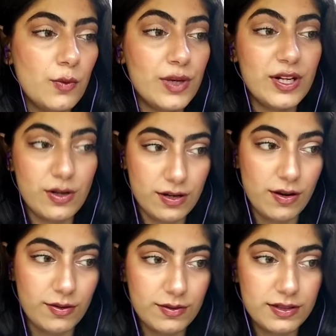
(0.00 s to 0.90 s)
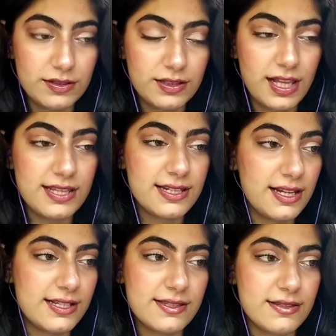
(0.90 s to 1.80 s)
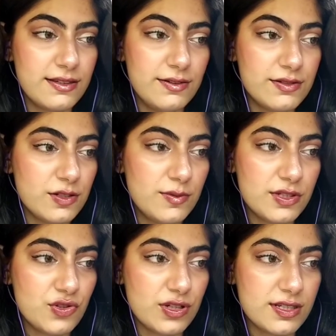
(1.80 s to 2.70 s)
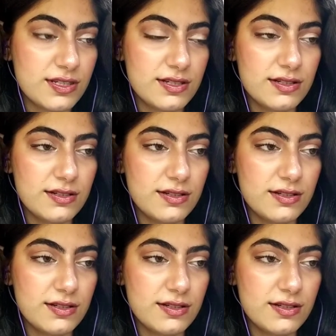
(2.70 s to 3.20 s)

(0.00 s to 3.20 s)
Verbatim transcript: we don't know. These days, YouTube is just